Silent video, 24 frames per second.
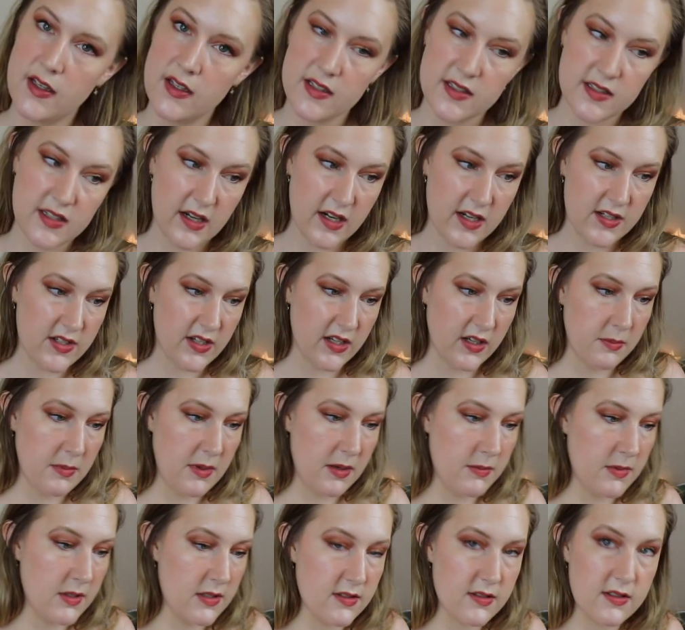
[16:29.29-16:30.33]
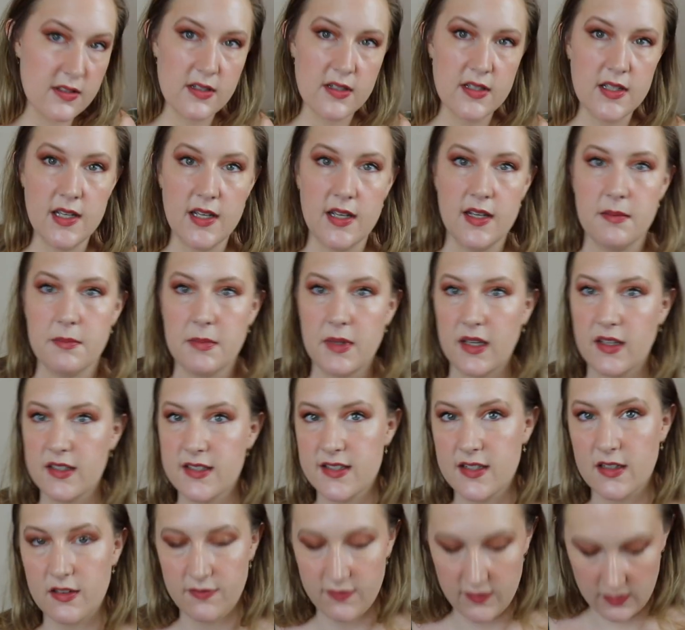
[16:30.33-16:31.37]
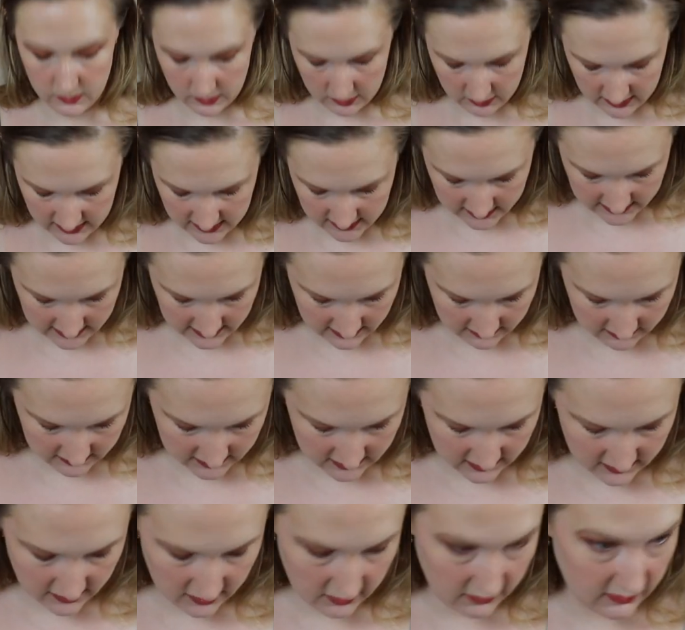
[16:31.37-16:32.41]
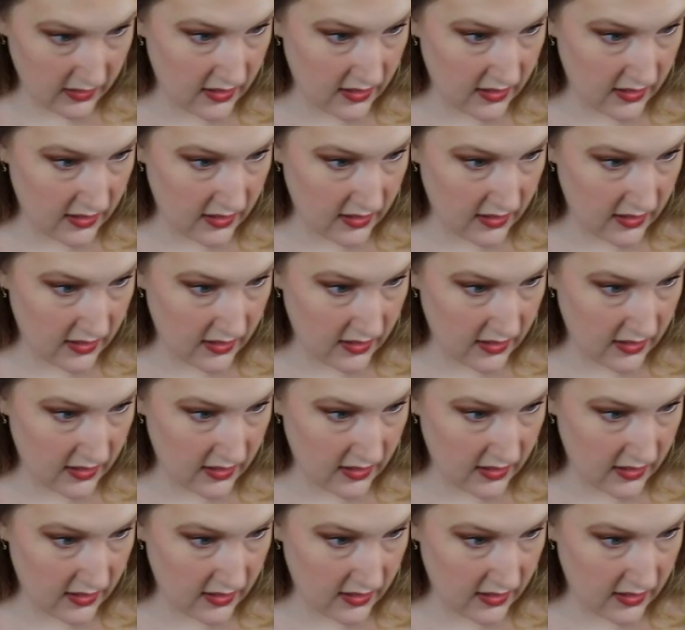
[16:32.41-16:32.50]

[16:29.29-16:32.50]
Sorry, channel members. I'm like still filming when I said I was gonna go